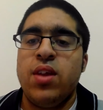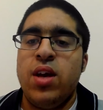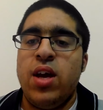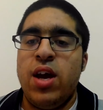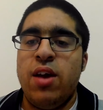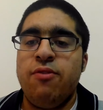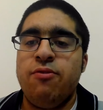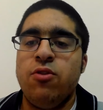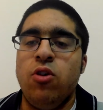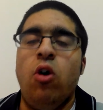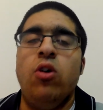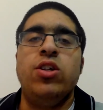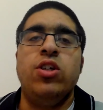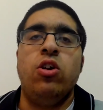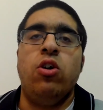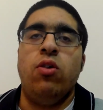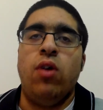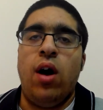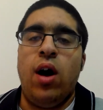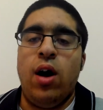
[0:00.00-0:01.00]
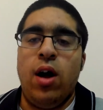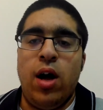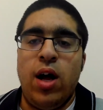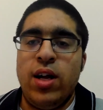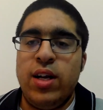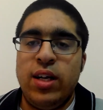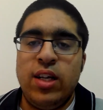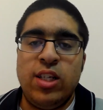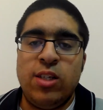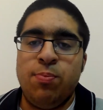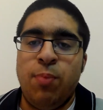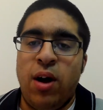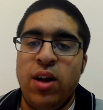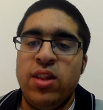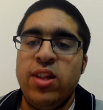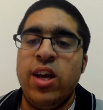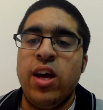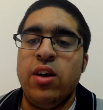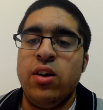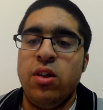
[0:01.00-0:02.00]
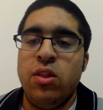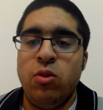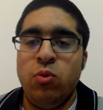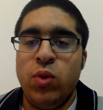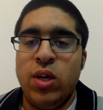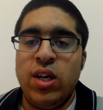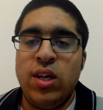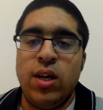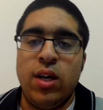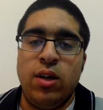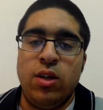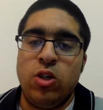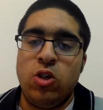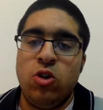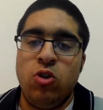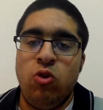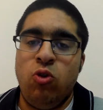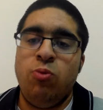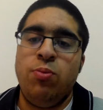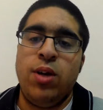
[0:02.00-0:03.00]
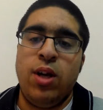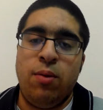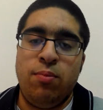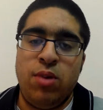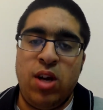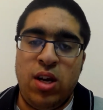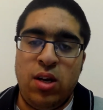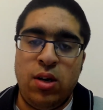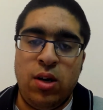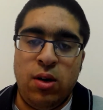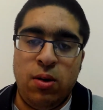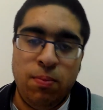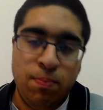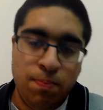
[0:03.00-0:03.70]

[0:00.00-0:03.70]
If not, at least by the end of the week it should all be updated.